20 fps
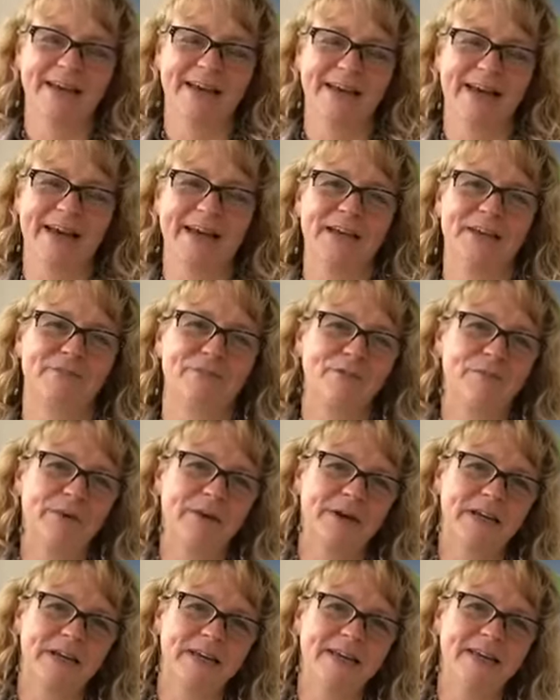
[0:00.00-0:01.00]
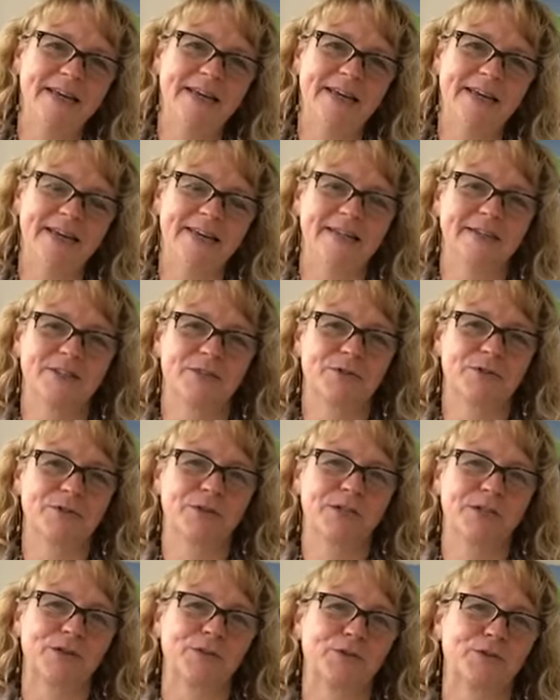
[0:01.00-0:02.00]
Hi everybody, it's
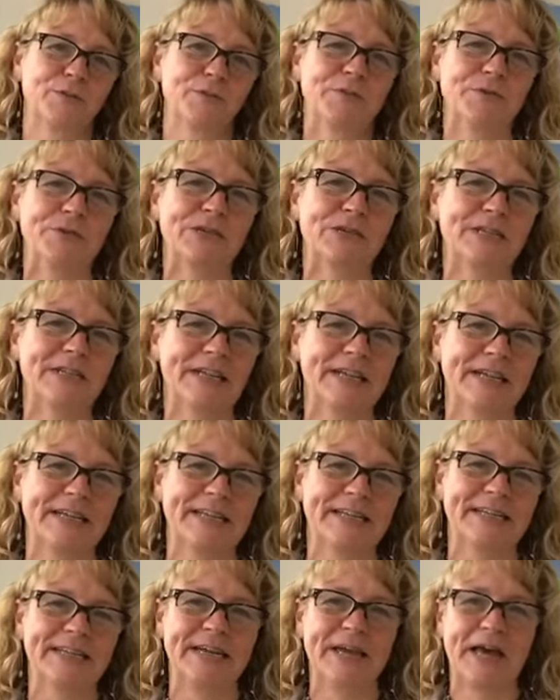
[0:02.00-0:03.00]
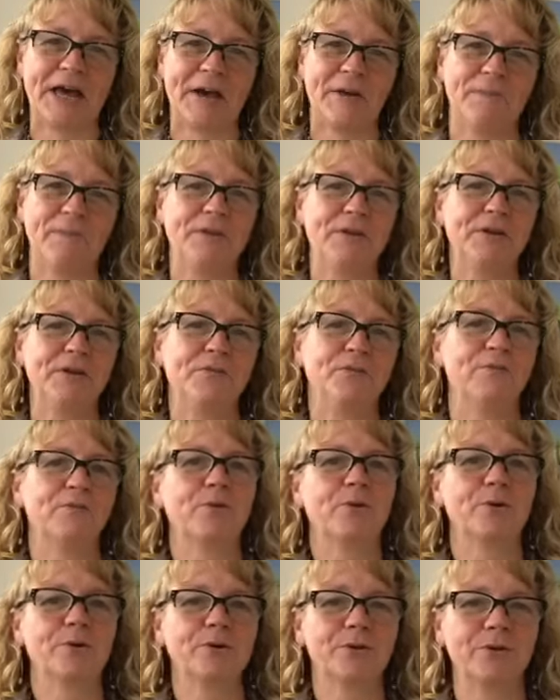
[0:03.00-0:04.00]
Christine Trumbull and happy
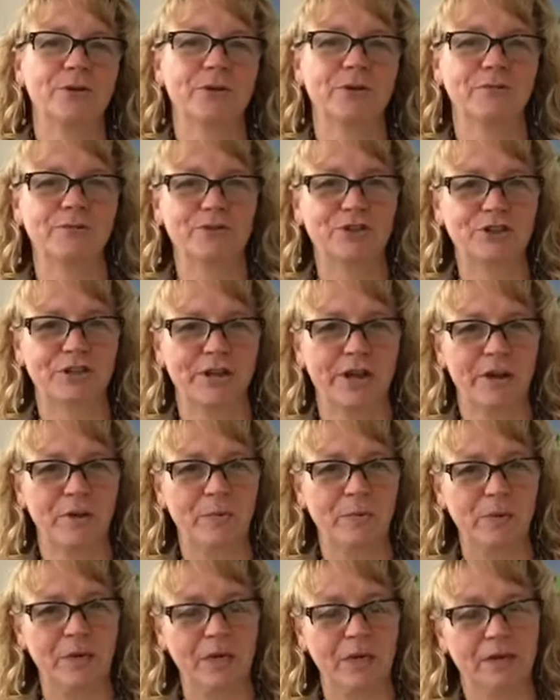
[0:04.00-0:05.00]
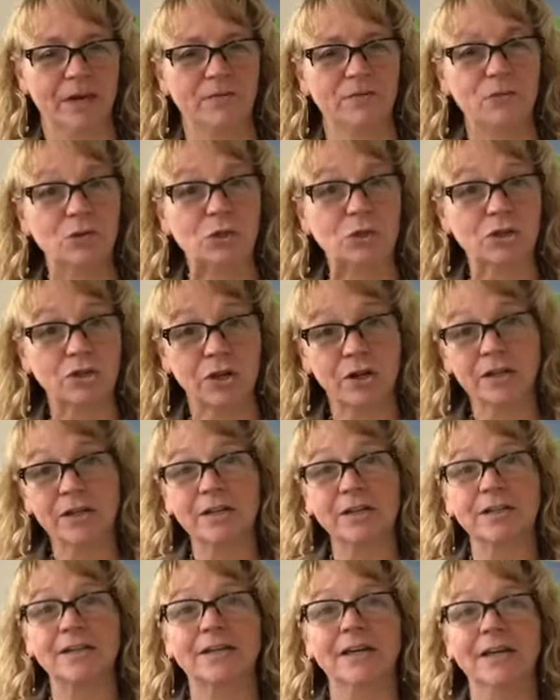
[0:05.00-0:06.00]
4th of July week. Have you
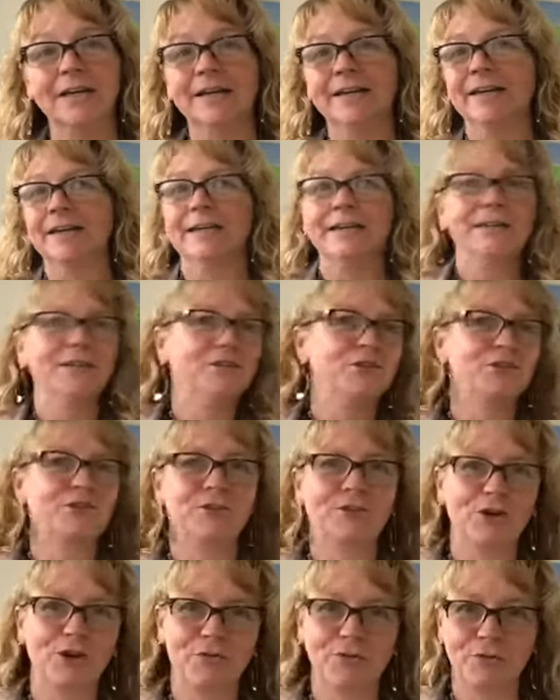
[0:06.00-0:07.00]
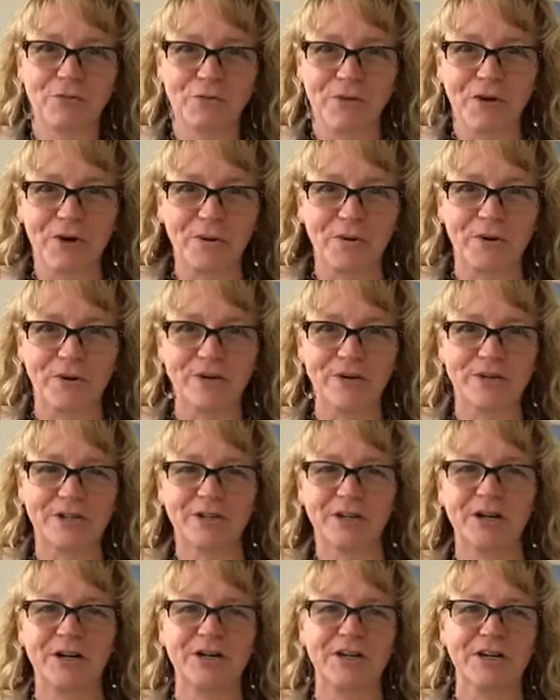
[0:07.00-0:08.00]
started shooting off your fireworks?
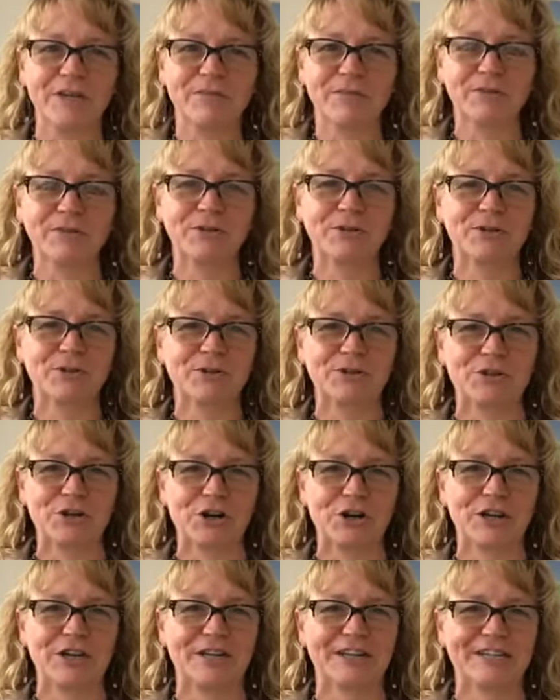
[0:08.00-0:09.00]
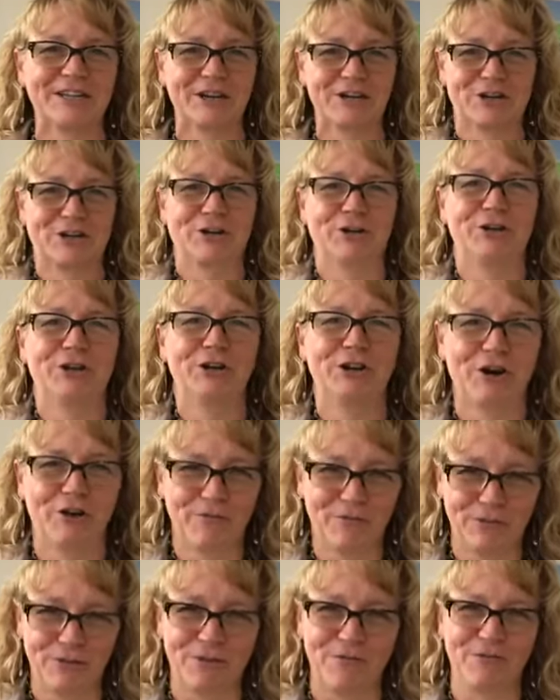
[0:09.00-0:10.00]
Our neighbors started shooting
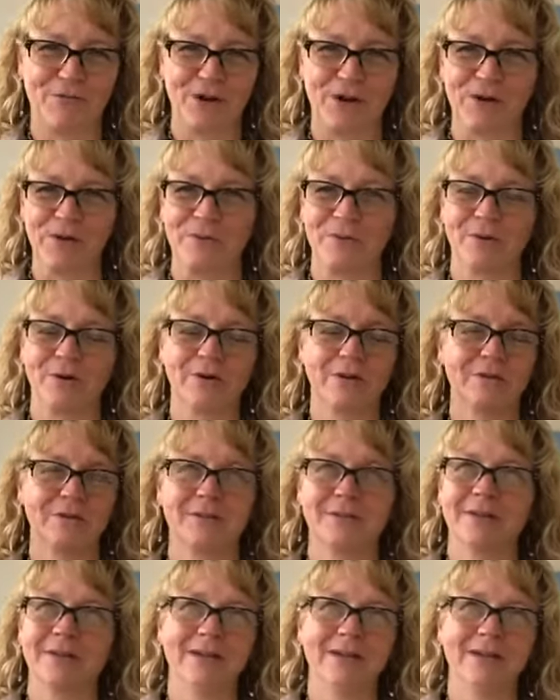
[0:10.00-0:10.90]
off their fireworks